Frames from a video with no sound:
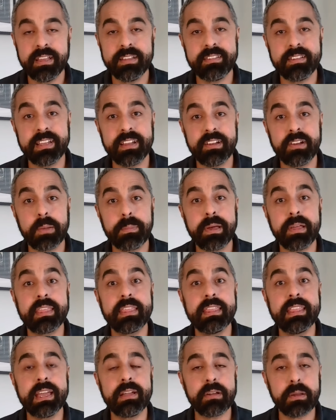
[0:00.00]
to hear
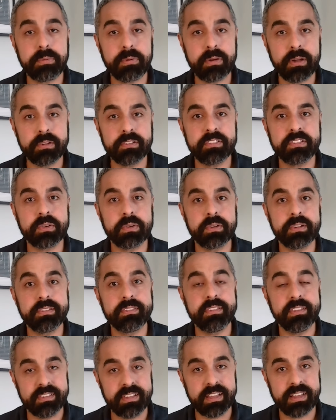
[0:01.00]
about their approach
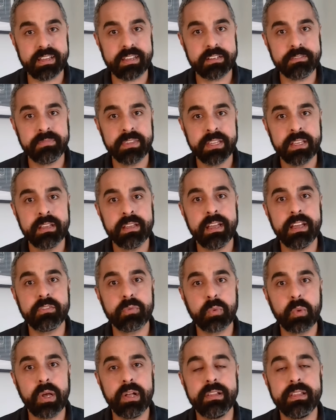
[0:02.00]
towards design,
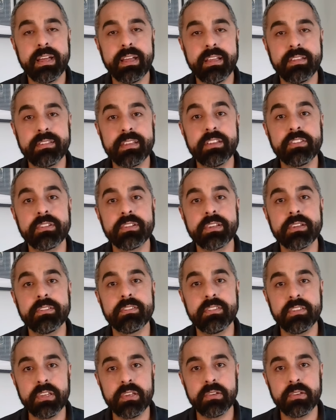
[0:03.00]
as well as
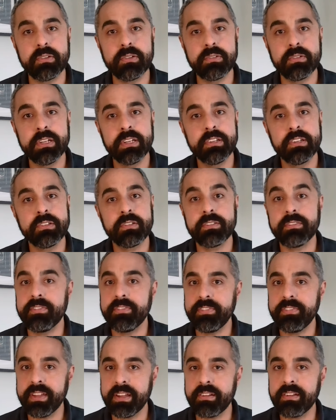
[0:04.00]
introduce you to a
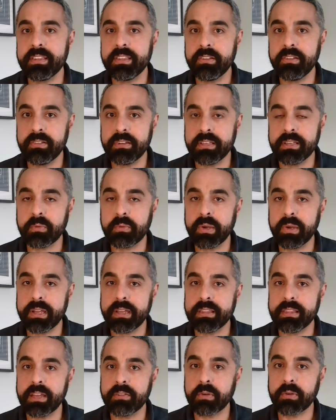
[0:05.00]
very unique
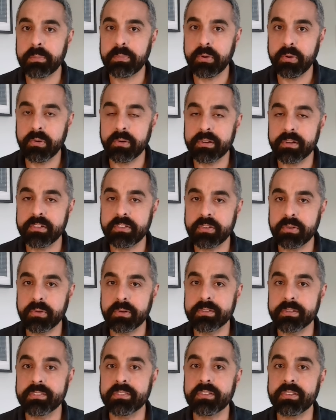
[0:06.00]
way they report
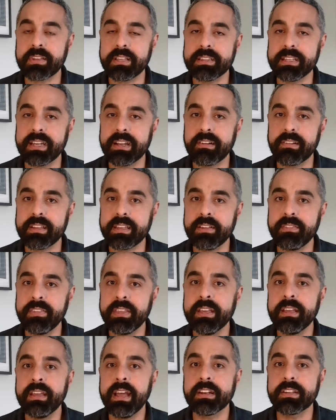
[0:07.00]
towards circularity
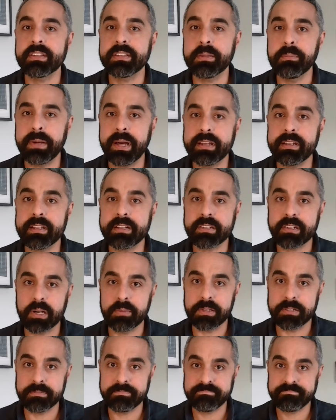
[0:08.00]
and embodied
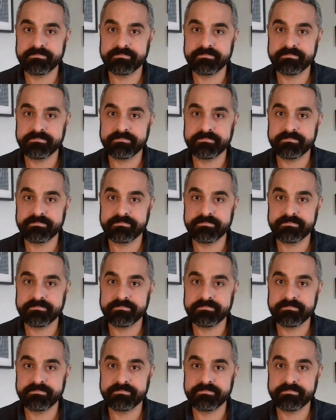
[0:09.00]
carbon.